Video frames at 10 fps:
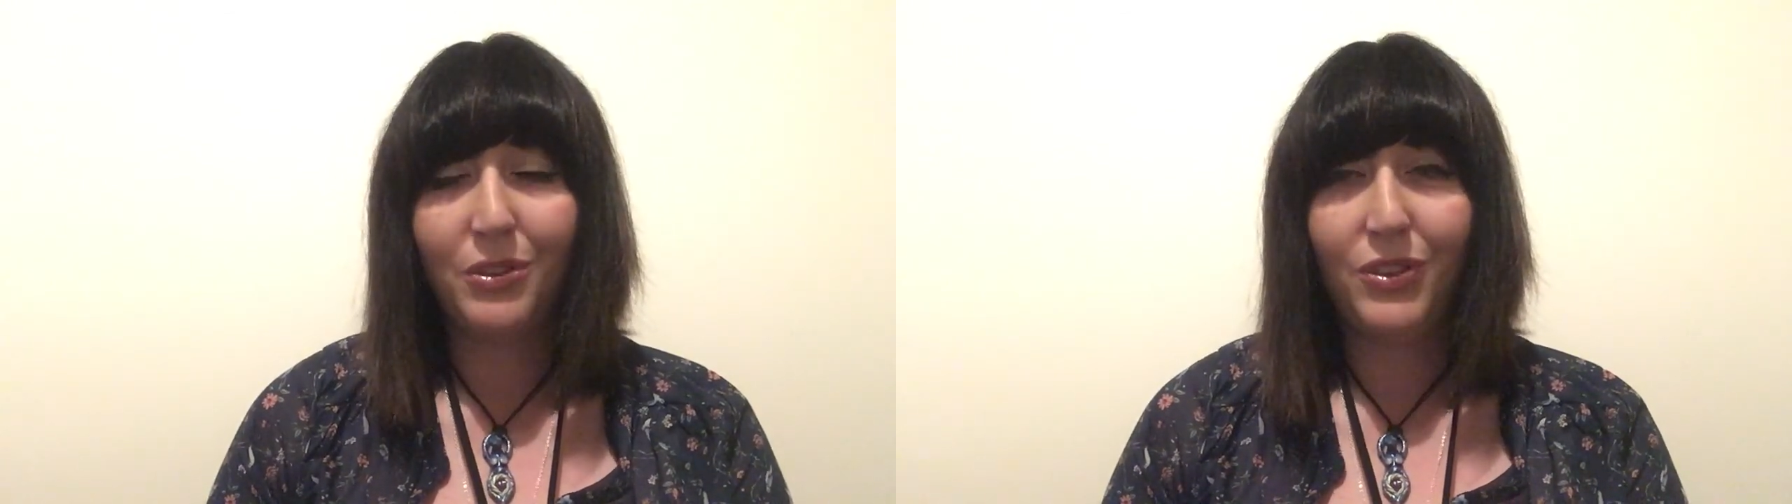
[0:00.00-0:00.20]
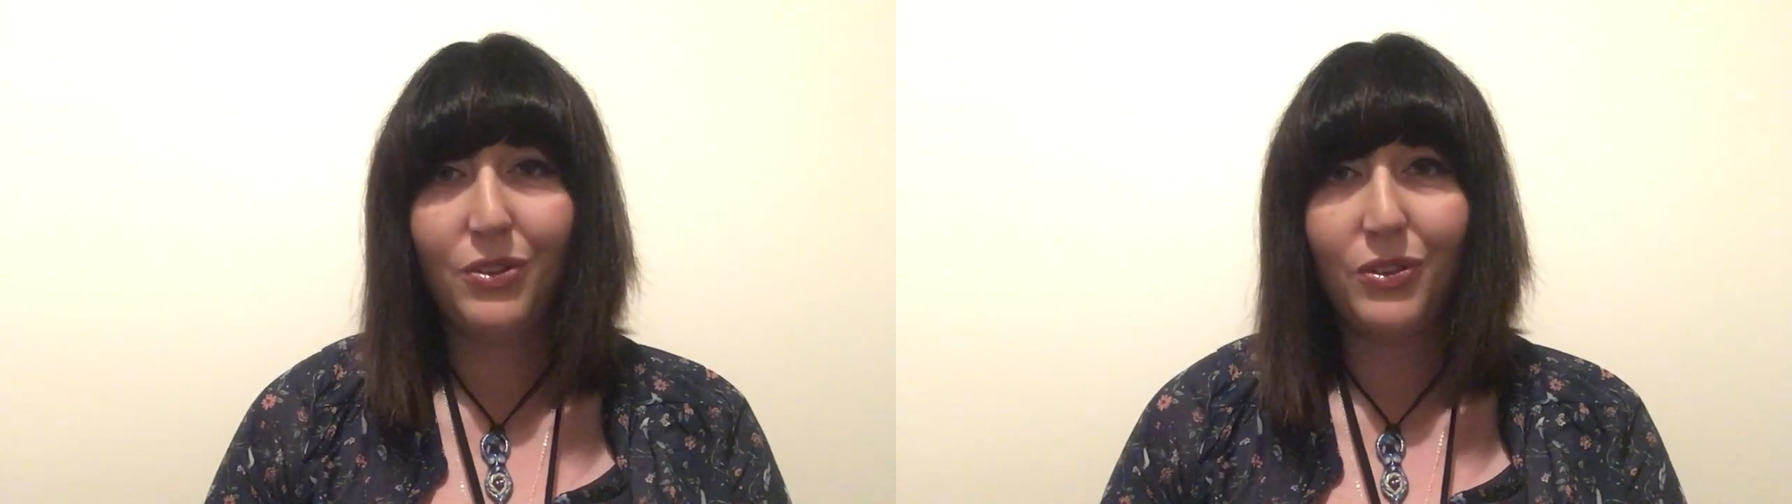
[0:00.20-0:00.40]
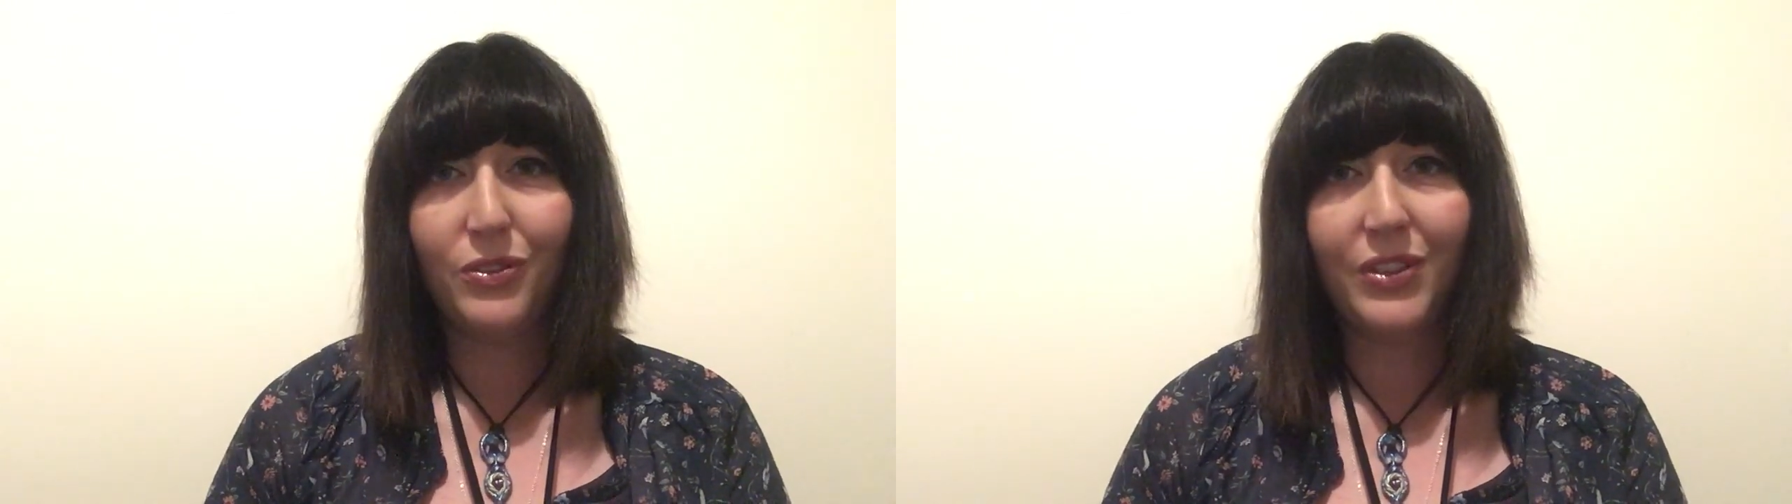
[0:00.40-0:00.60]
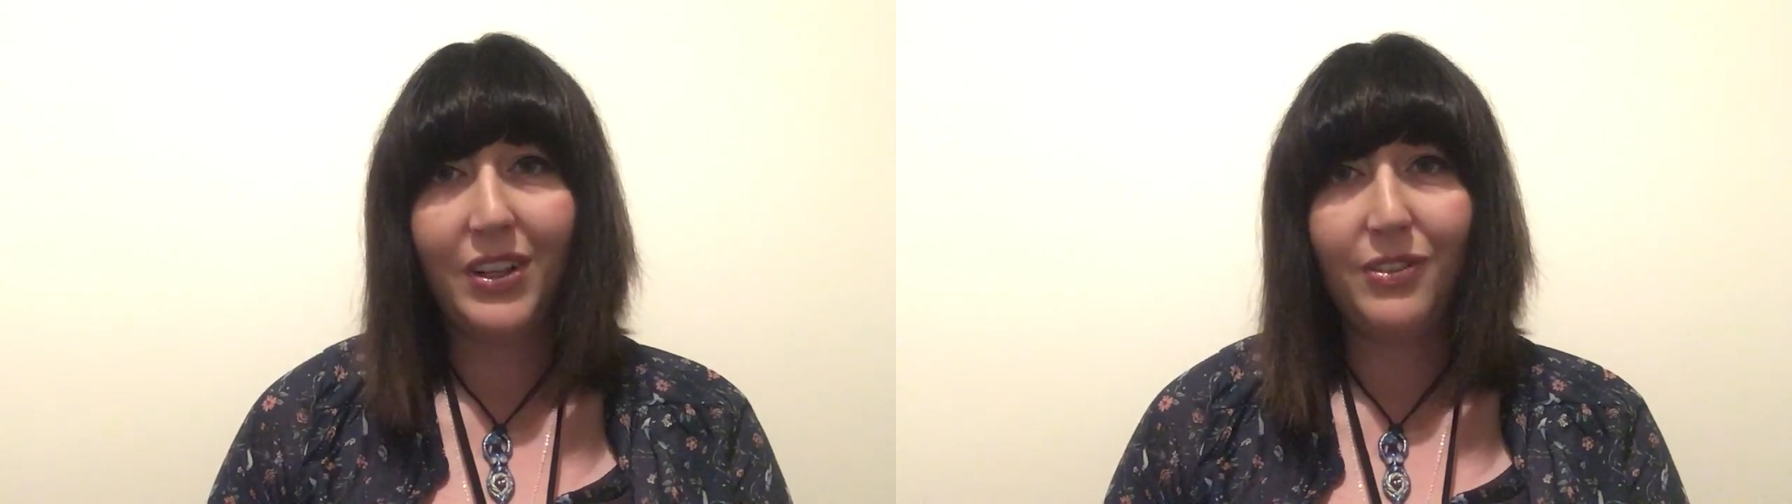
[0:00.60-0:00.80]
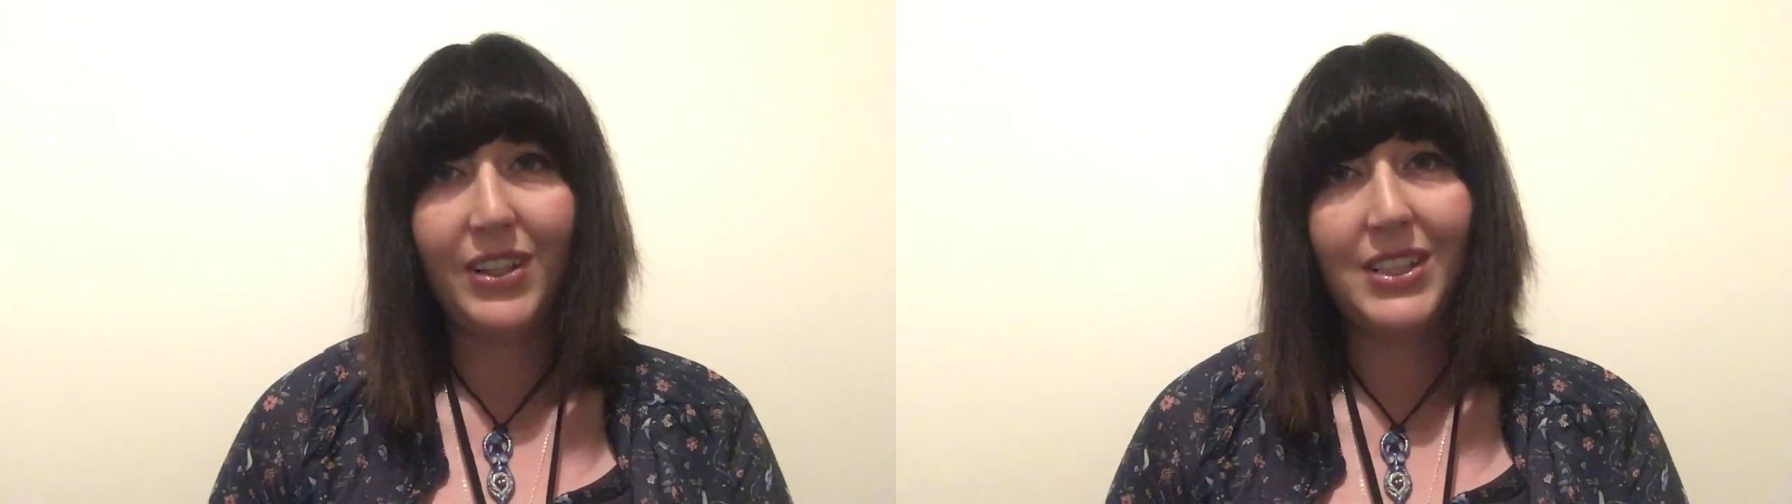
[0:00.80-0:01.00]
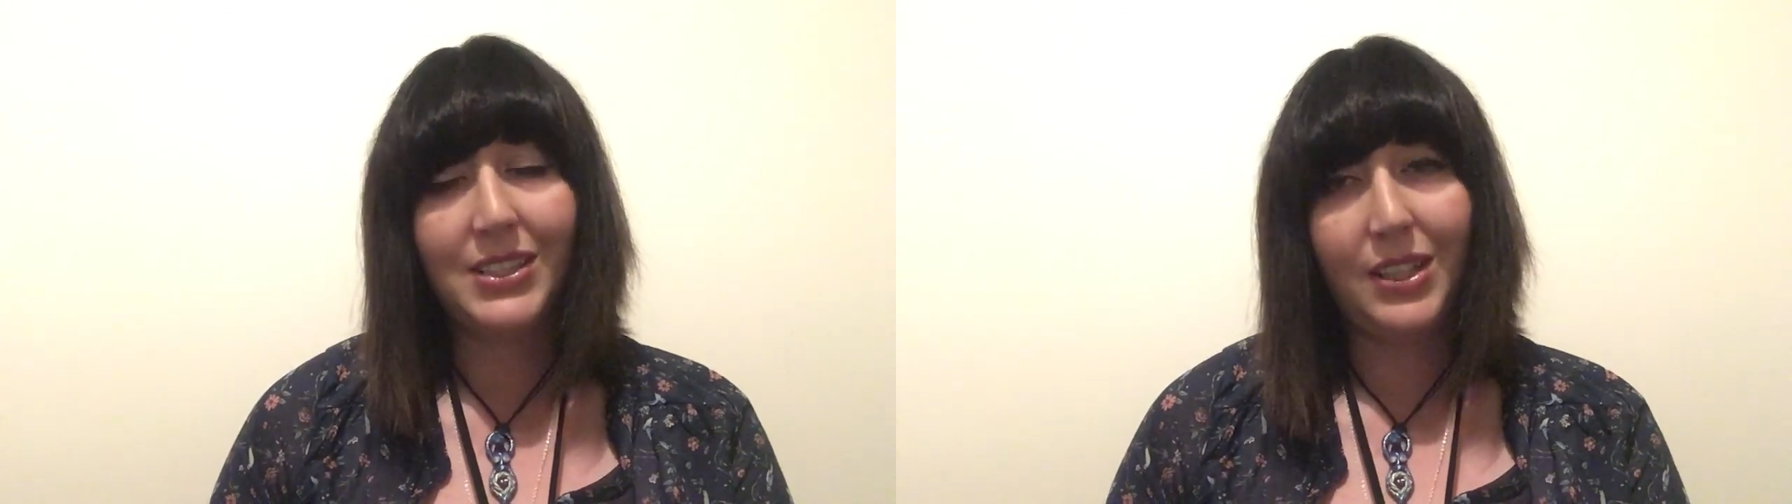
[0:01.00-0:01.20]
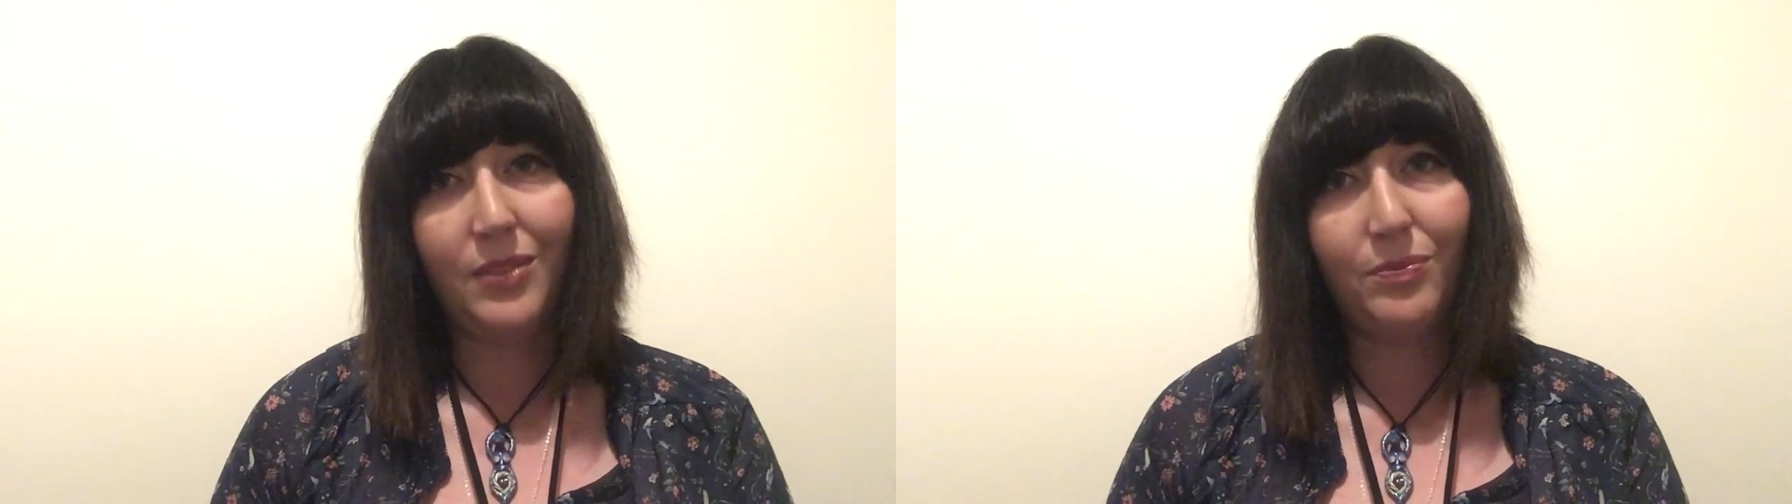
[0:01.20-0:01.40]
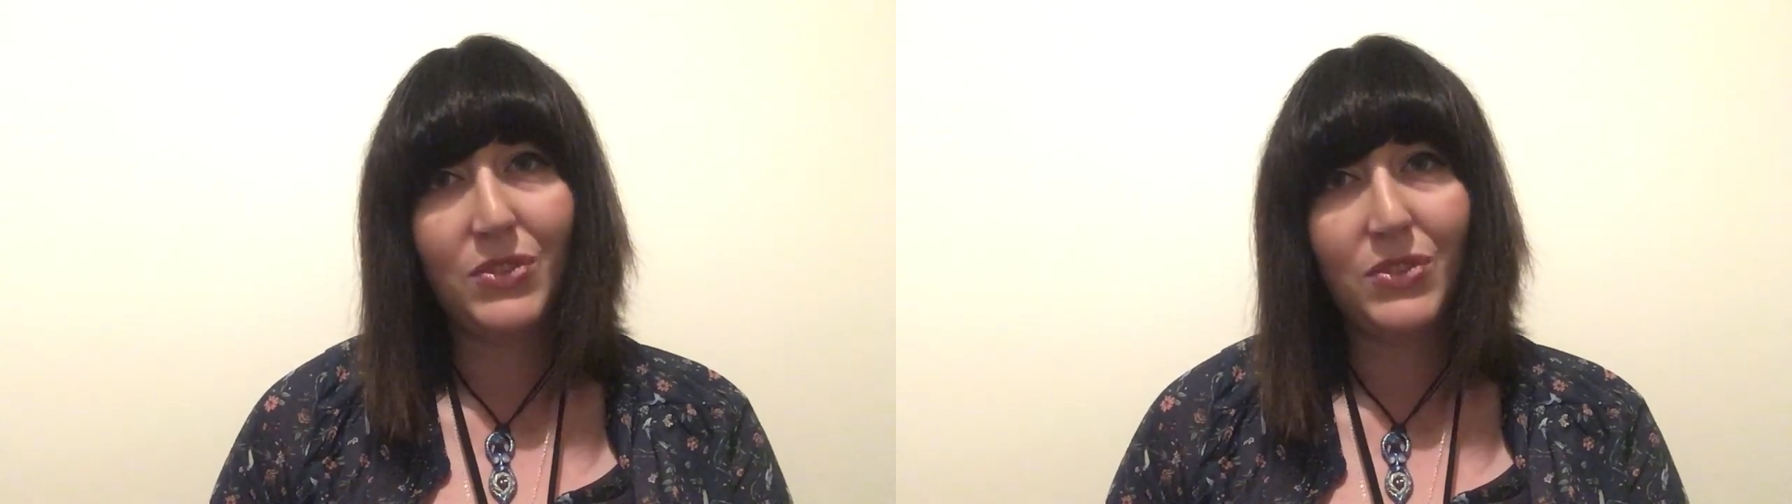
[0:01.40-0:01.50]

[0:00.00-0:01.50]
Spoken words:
with you all very, very soon.